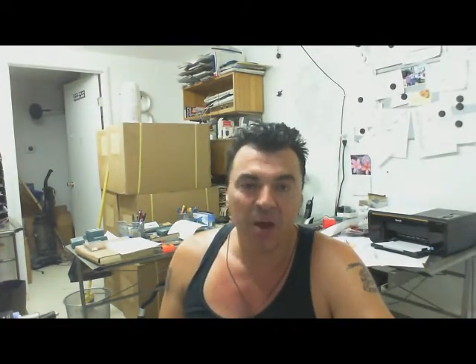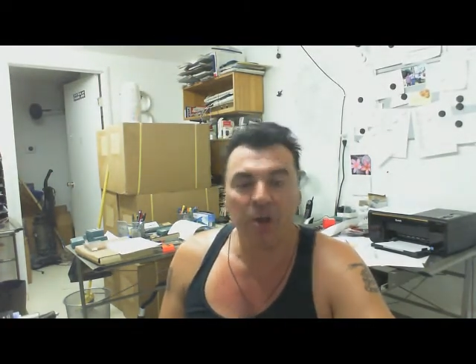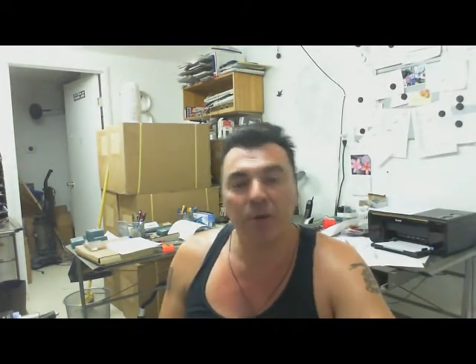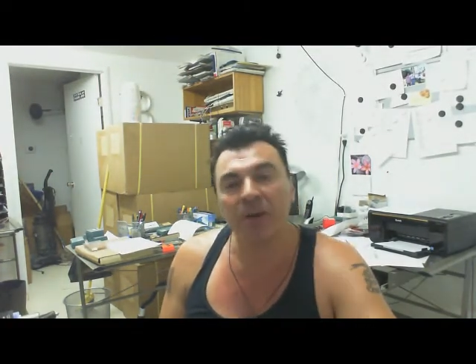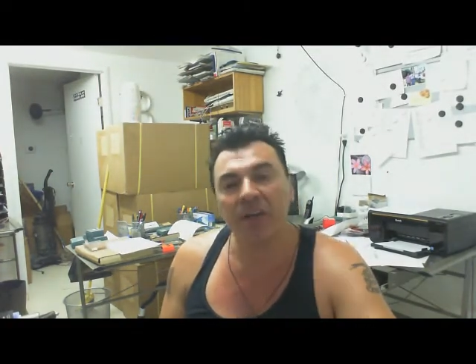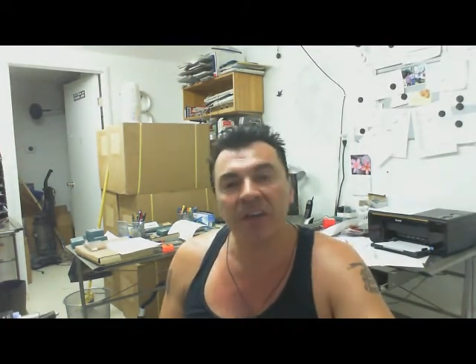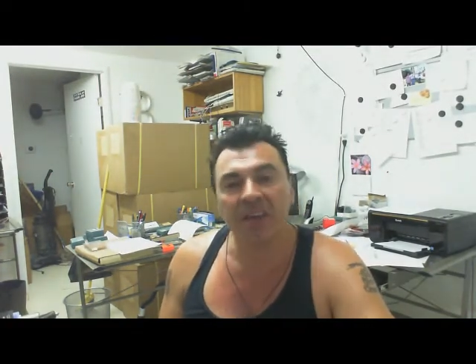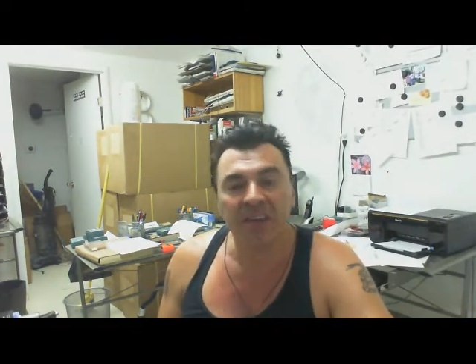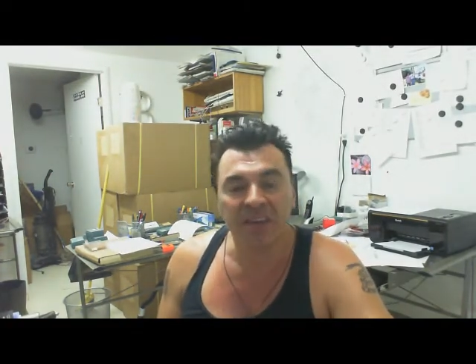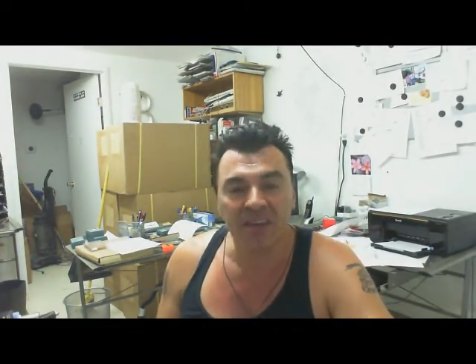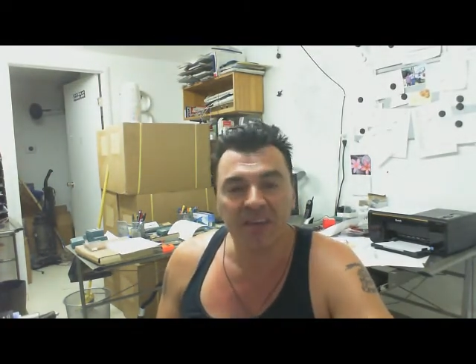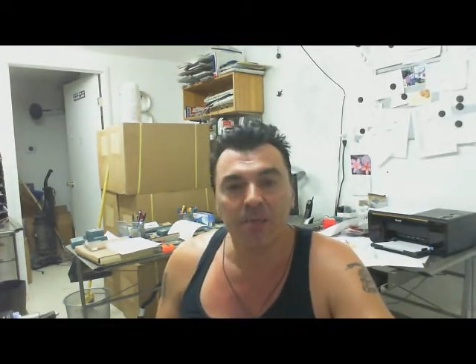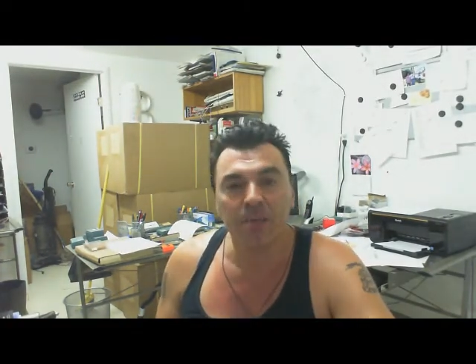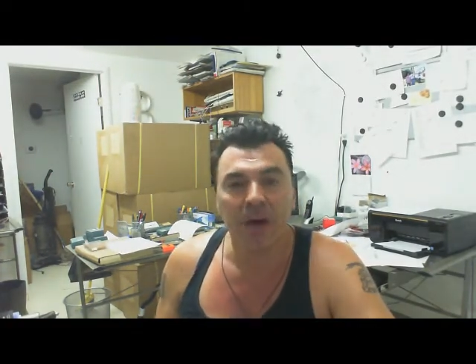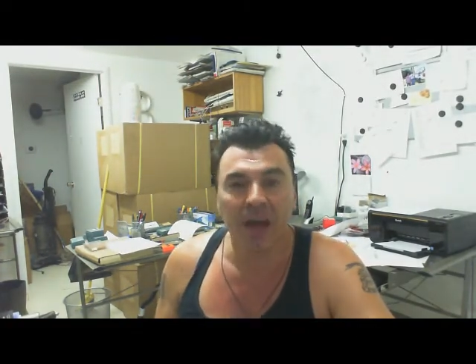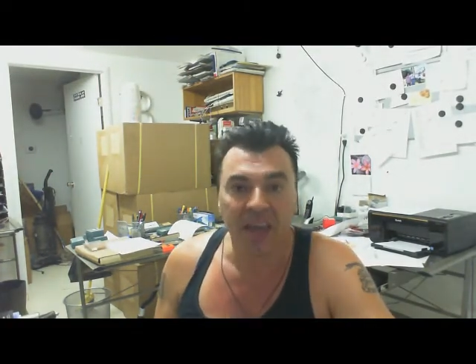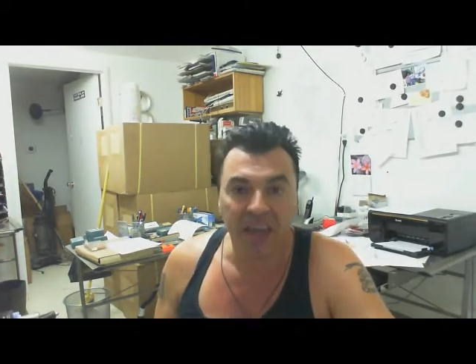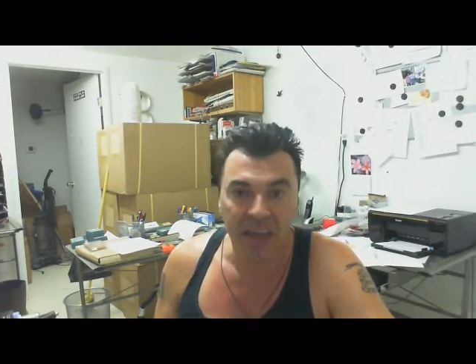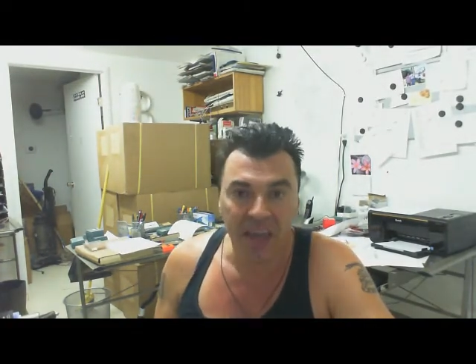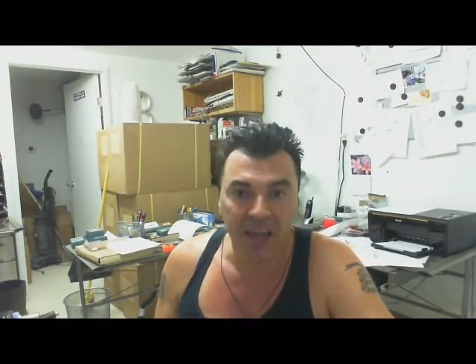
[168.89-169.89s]
You can kiss
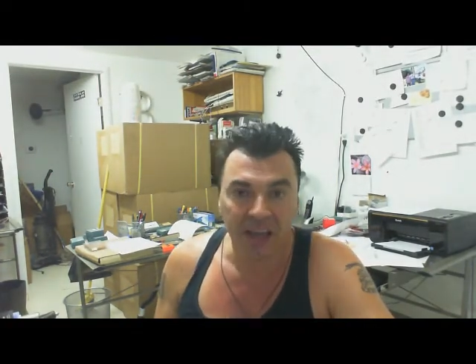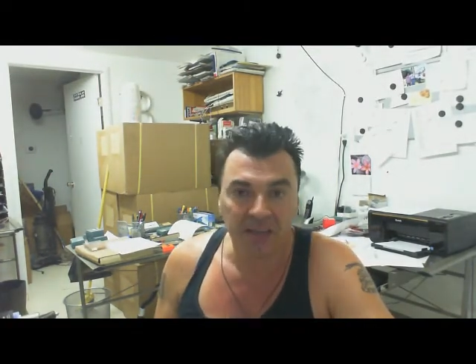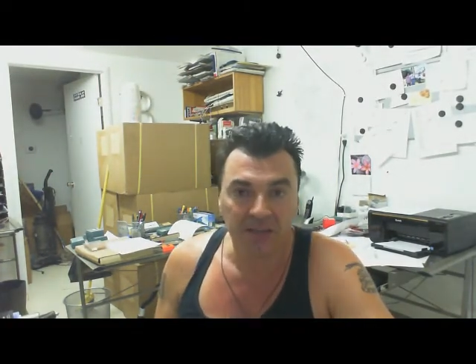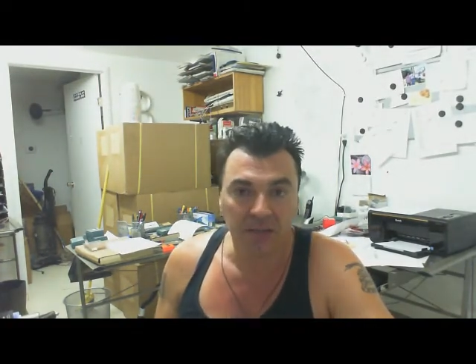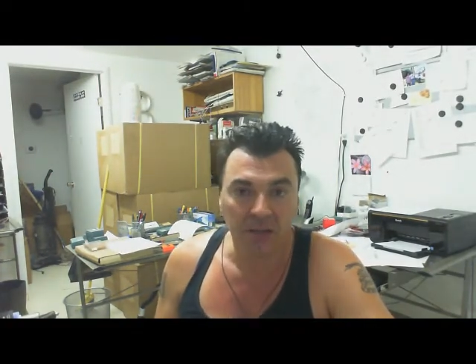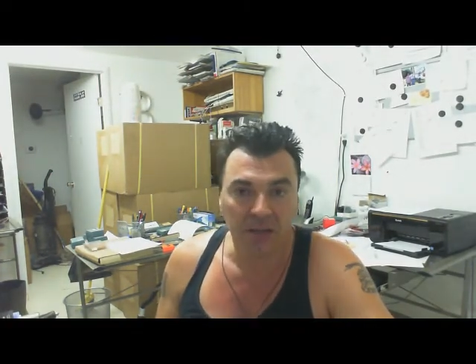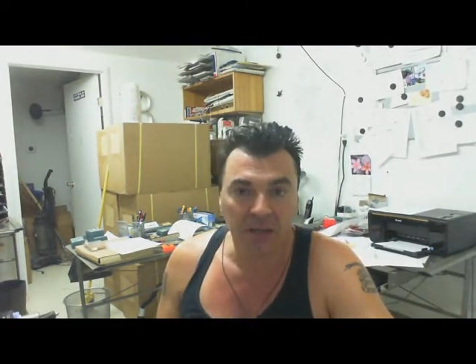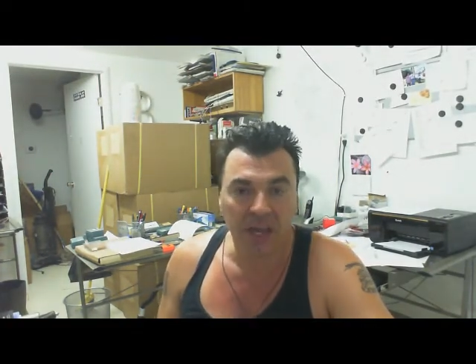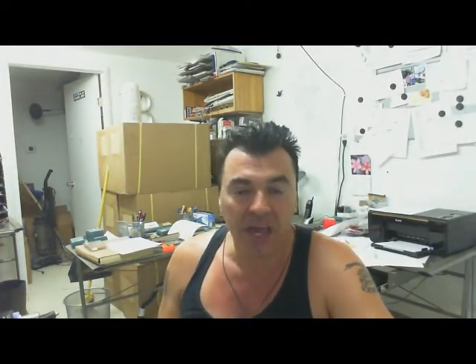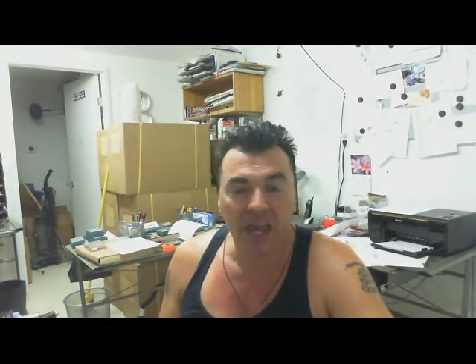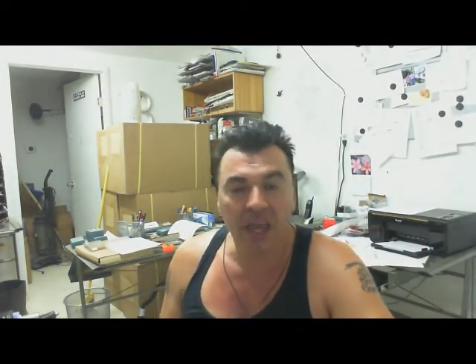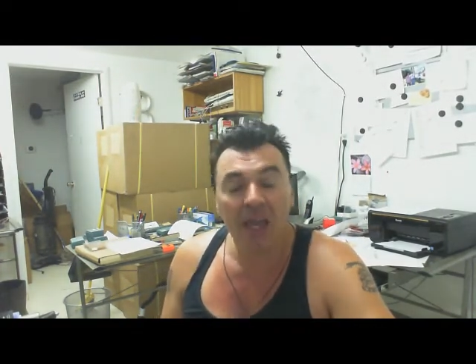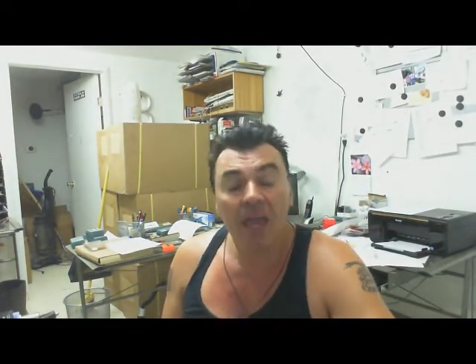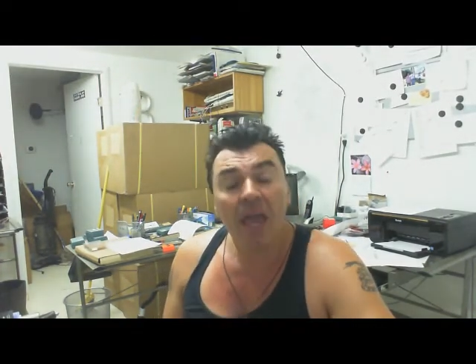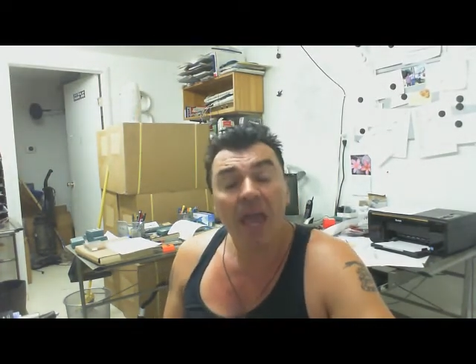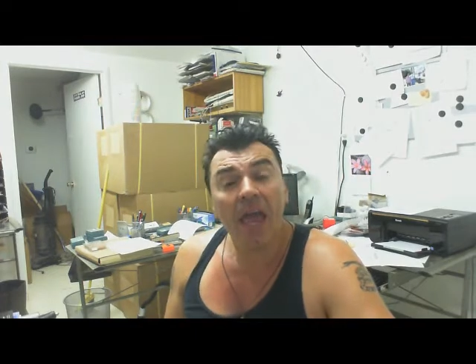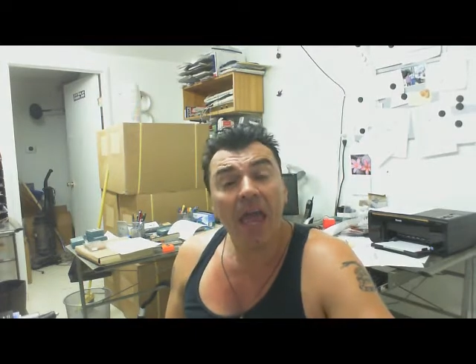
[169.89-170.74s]
my ass, okay?